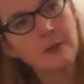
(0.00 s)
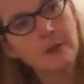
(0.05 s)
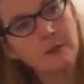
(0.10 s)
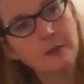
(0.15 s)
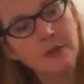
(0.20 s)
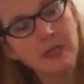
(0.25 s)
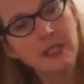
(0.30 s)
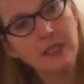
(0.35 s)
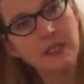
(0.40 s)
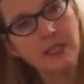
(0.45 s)

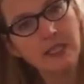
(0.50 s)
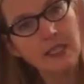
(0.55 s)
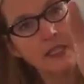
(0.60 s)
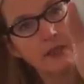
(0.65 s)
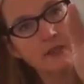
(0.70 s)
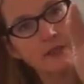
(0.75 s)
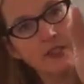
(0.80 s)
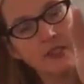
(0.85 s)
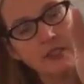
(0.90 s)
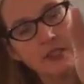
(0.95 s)
50
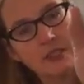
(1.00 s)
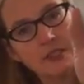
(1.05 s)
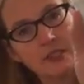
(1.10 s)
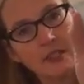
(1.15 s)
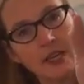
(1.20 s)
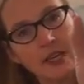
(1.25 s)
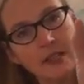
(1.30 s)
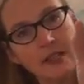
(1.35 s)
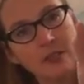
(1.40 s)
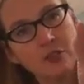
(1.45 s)
leaves in
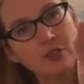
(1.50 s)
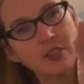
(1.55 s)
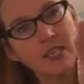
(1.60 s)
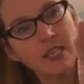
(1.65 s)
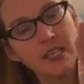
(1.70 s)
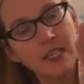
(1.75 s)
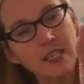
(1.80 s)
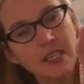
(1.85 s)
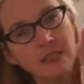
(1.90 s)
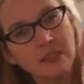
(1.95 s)
this time, and they're
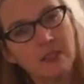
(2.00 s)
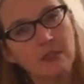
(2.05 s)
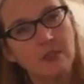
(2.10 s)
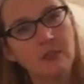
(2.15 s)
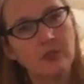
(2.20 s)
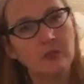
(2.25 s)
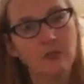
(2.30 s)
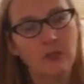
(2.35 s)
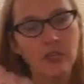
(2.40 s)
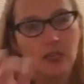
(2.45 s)
tiny
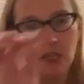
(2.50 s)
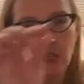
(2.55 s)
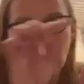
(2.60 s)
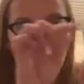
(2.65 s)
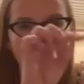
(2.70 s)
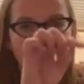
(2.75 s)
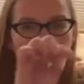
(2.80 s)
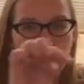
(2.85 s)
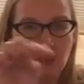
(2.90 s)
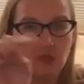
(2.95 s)
little
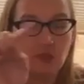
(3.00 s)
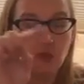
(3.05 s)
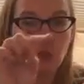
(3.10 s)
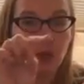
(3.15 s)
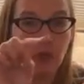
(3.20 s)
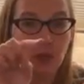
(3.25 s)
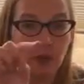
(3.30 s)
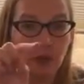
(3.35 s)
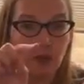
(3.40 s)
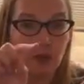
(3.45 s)

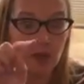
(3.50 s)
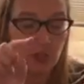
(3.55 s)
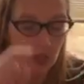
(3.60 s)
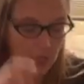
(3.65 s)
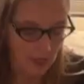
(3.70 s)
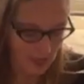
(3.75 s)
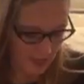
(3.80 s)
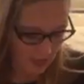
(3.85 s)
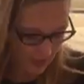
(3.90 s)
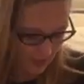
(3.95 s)
squares.
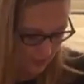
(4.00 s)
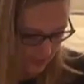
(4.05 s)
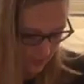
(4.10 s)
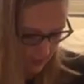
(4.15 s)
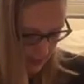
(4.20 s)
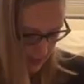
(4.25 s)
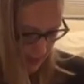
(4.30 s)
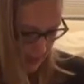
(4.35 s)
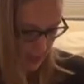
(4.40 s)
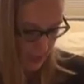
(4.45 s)

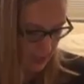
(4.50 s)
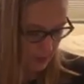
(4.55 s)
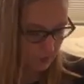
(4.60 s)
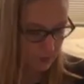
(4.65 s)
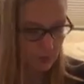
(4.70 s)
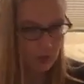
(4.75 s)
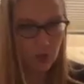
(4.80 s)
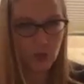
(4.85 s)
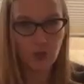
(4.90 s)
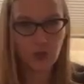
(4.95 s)
And
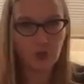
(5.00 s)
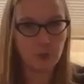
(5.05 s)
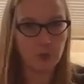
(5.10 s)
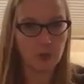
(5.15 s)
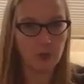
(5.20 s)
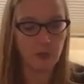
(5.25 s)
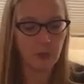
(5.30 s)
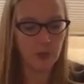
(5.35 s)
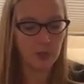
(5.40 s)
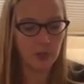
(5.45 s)
you just
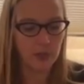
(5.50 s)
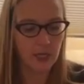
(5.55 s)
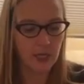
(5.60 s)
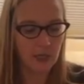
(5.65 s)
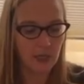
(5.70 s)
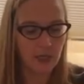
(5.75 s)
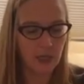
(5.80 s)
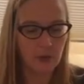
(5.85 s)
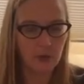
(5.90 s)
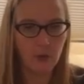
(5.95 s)
put them on your
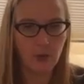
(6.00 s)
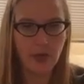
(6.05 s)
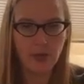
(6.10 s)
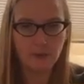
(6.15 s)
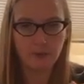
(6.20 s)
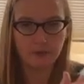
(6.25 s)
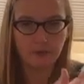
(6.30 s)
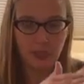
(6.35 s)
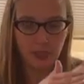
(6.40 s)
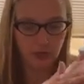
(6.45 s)
hand and get them
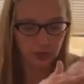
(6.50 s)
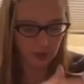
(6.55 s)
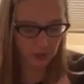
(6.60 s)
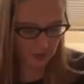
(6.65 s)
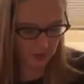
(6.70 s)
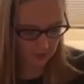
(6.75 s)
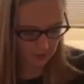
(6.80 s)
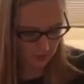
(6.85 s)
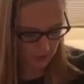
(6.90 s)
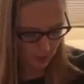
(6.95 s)
wet and they
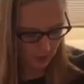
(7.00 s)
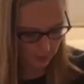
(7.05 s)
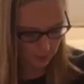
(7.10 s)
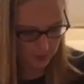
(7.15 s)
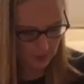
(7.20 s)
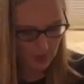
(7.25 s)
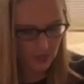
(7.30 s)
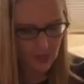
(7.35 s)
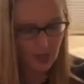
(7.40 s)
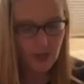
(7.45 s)
turn into soap.
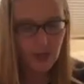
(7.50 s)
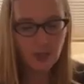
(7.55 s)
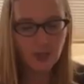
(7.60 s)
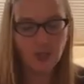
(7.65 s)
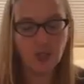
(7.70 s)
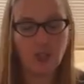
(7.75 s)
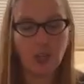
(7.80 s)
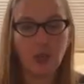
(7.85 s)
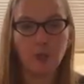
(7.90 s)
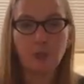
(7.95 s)

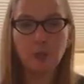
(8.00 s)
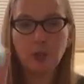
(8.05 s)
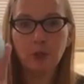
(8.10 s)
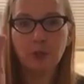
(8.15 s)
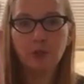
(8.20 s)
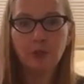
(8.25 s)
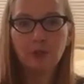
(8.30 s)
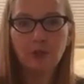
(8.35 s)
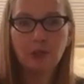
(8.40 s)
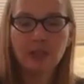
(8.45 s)

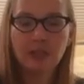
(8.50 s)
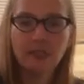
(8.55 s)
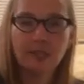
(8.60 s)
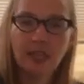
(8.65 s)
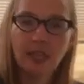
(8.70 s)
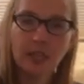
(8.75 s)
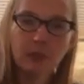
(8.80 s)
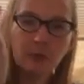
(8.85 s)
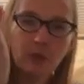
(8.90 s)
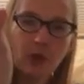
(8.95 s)
Shampoo the
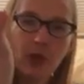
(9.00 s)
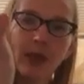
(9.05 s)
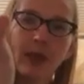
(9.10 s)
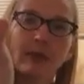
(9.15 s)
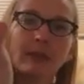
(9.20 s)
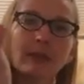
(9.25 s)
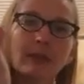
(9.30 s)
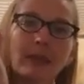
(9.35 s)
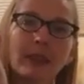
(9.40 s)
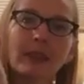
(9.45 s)
same
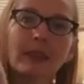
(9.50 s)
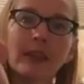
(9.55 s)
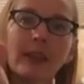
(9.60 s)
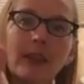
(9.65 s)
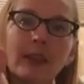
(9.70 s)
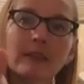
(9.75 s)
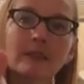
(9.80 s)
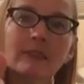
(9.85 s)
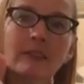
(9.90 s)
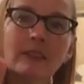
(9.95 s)
way. Look at
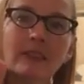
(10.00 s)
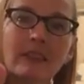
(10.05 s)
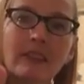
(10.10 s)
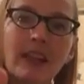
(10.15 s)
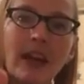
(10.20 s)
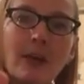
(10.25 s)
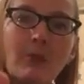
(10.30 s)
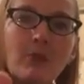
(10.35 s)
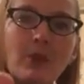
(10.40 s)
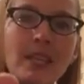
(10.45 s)
that.
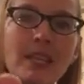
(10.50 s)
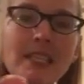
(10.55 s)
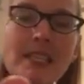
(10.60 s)
That